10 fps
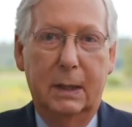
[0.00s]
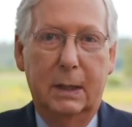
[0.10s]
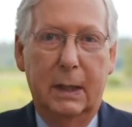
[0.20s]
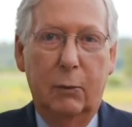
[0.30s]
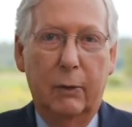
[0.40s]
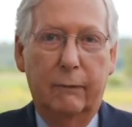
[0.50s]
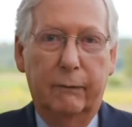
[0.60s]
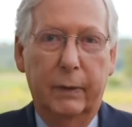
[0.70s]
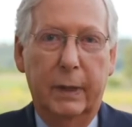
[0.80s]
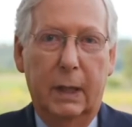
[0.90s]
They want
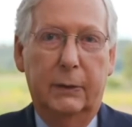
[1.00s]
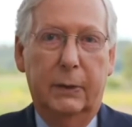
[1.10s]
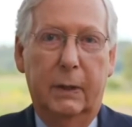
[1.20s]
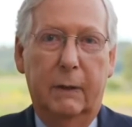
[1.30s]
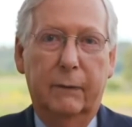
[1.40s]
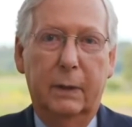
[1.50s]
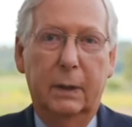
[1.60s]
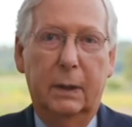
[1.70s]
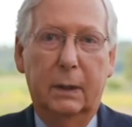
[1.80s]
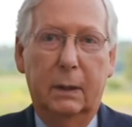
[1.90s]
free health care for
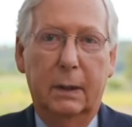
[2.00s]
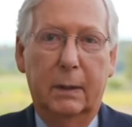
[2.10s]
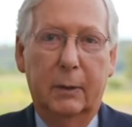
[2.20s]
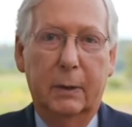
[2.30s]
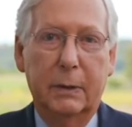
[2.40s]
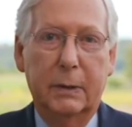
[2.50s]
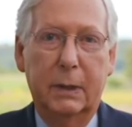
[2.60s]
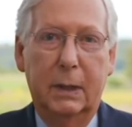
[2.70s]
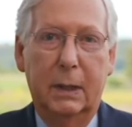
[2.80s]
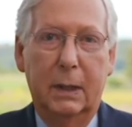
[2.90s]
illegal immigrants,
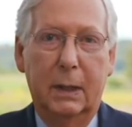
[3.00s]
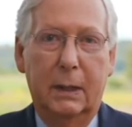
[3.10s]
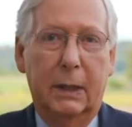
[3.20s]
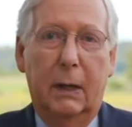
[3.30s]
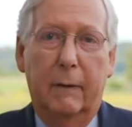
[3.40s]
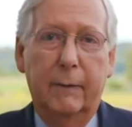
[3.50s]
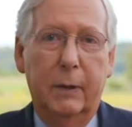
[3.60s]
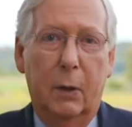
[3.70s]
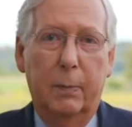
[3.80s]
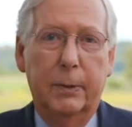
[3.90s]
yet they offer
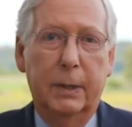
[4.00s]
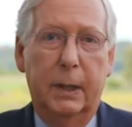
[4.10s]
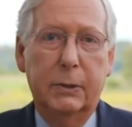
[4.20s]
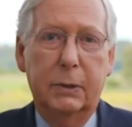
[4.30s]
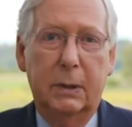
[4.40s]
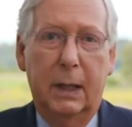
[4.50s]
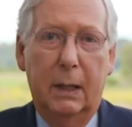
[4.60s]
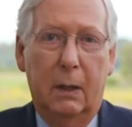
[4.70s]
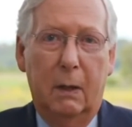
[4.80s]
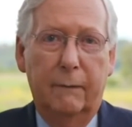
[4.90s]
no protection at
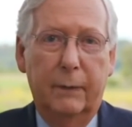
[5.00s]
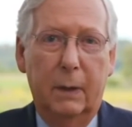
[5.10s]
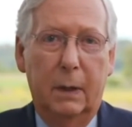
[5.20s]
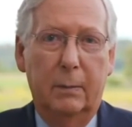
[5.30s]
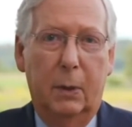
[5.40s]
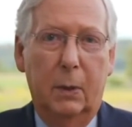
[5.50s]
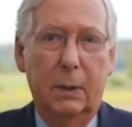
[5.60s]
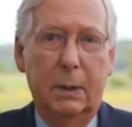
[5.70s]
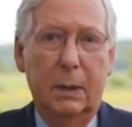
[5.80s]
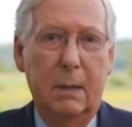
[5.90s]
all for
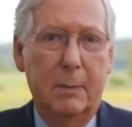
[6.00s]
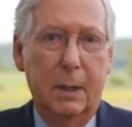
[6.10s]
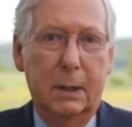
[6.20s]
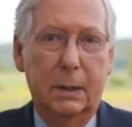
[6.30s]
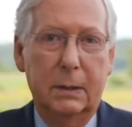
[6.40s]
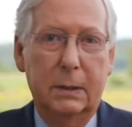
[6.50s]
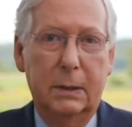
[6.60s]
unborn Americans.